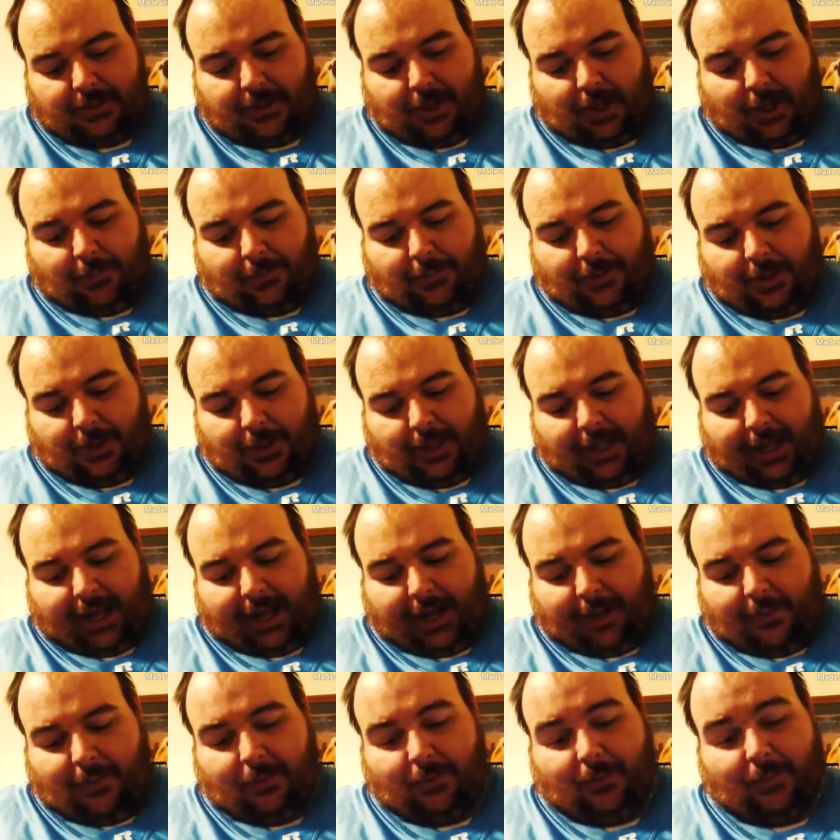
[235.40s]
up there
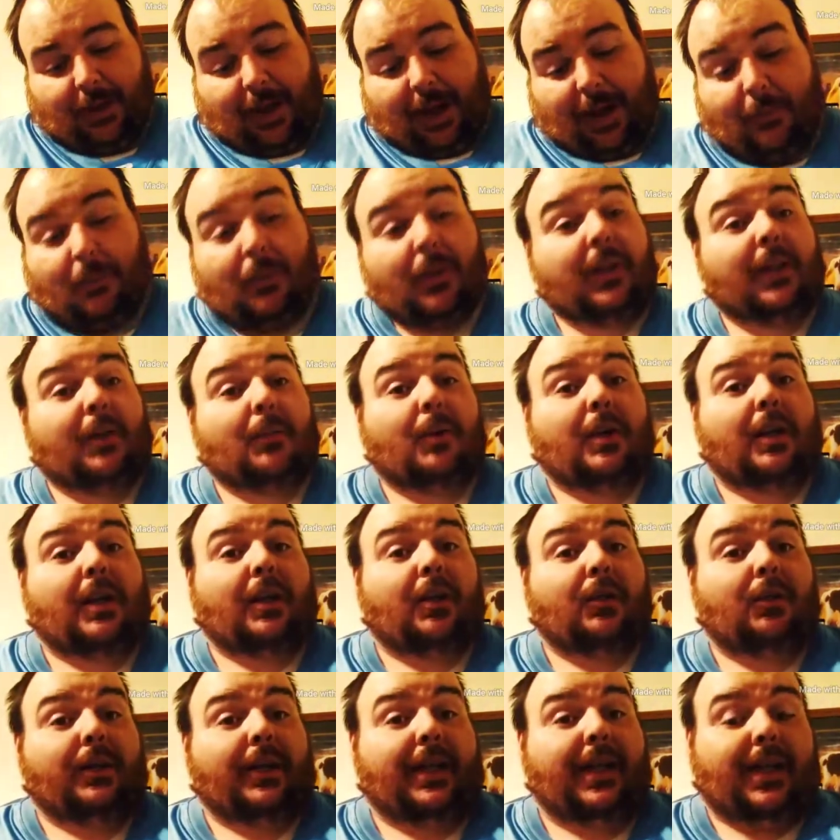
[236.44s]
that I really want to
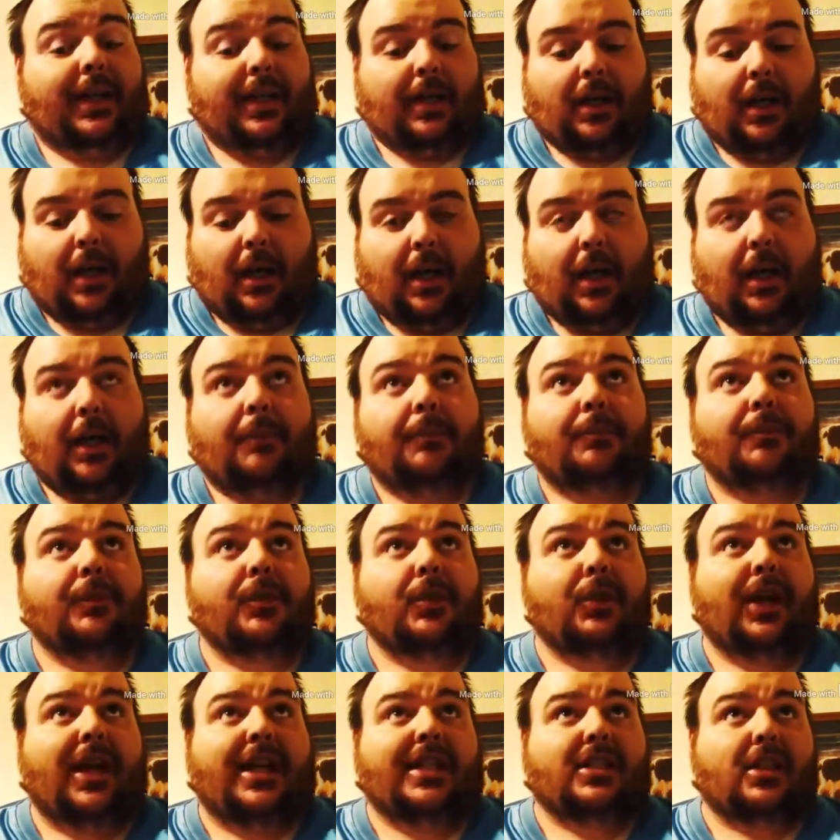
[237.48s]
go get.
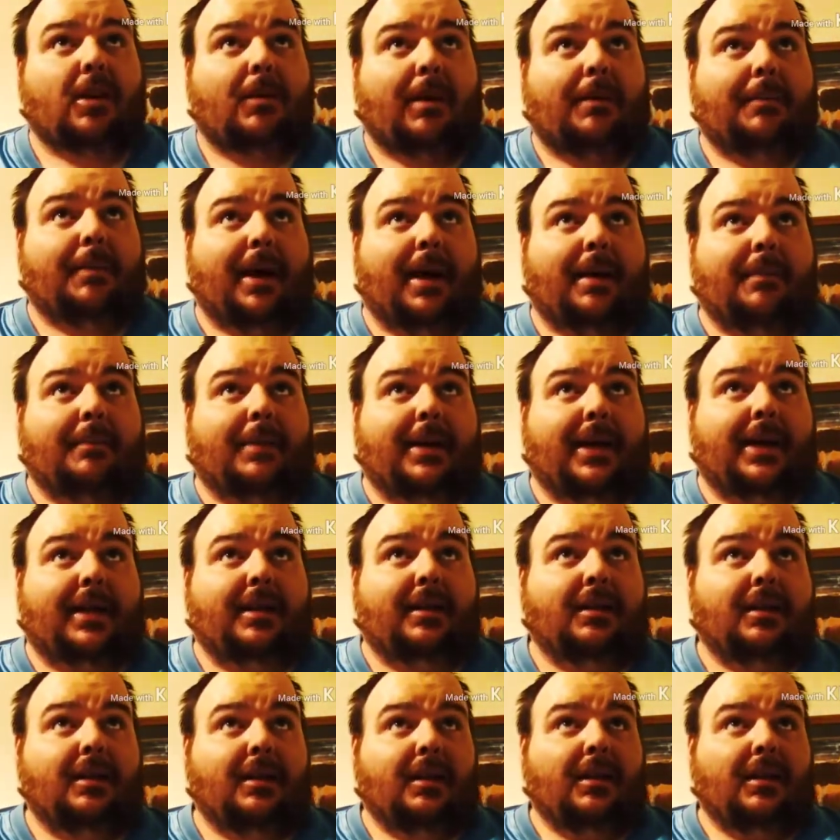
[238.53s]
You guys saw my Batman,